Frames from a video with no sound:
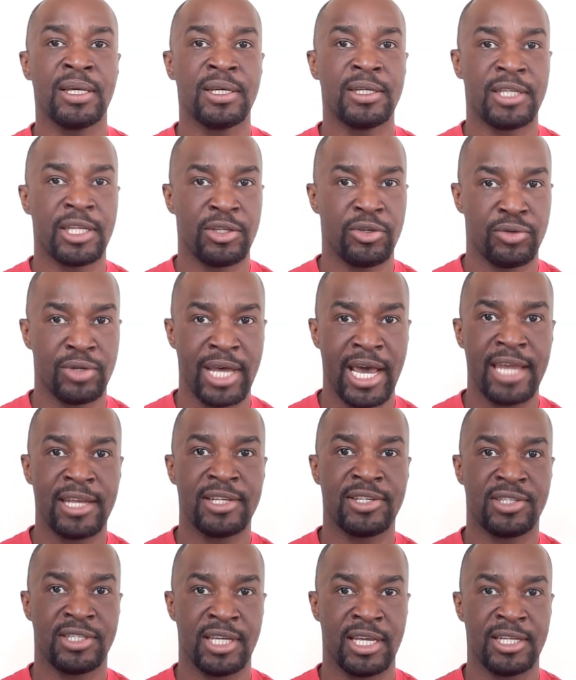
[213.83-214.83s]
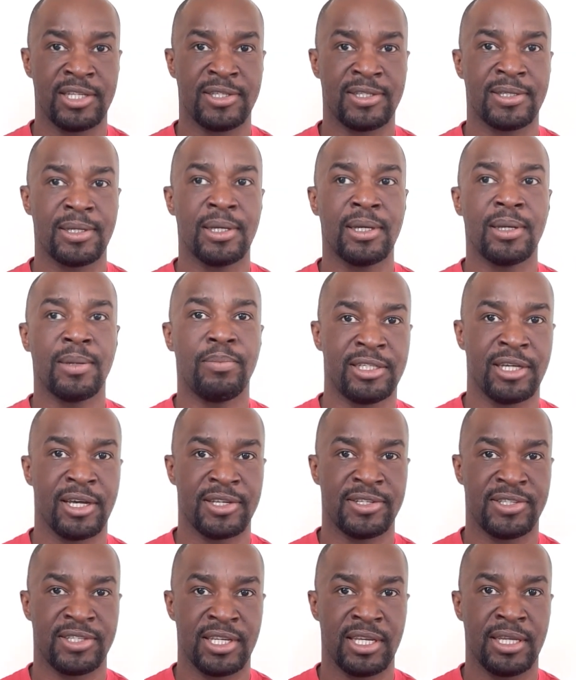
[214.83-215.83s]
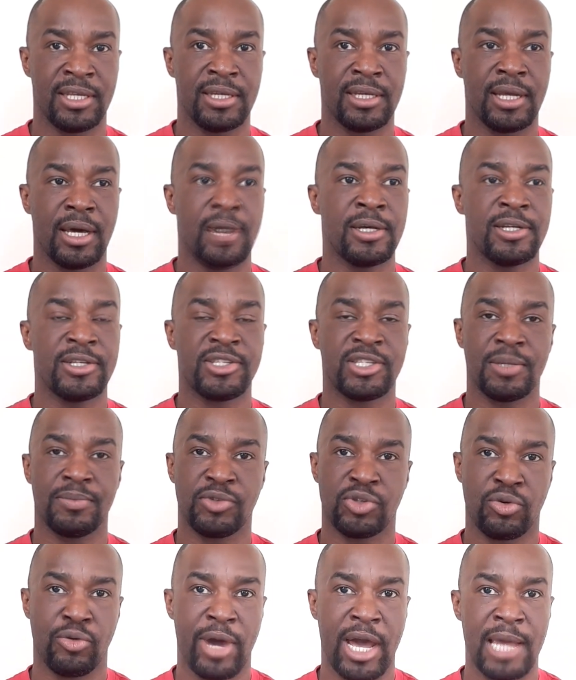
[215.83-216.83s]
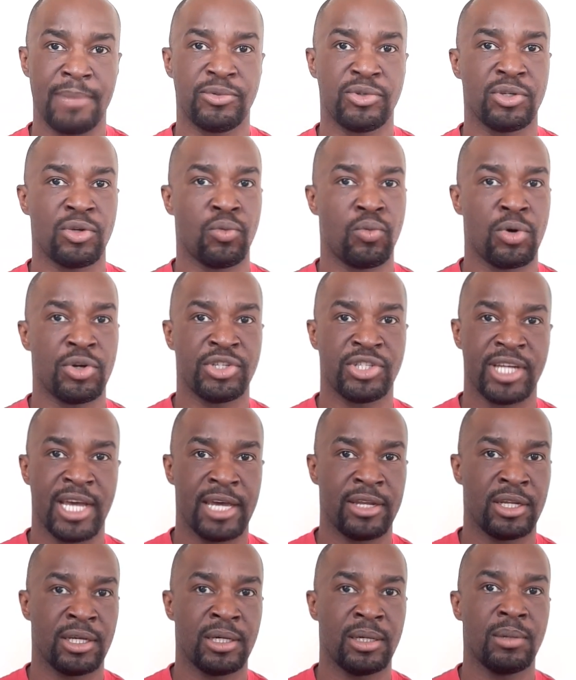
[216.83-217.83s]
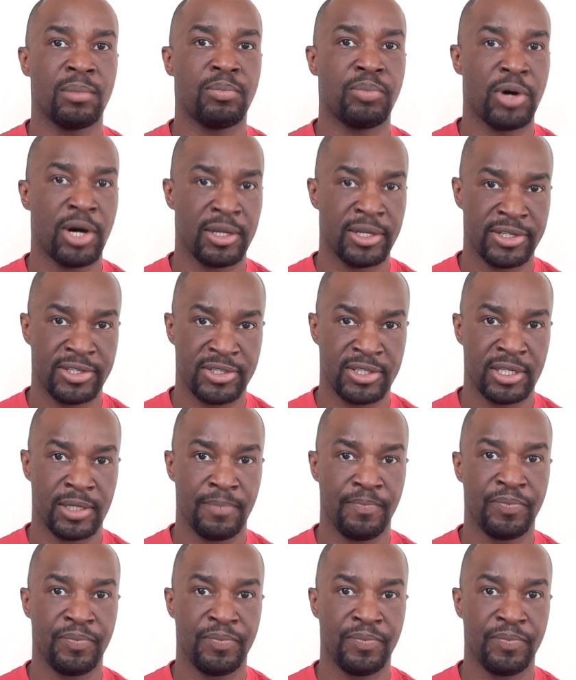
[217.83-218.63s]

the United States doesn't subscribe to the one China policy.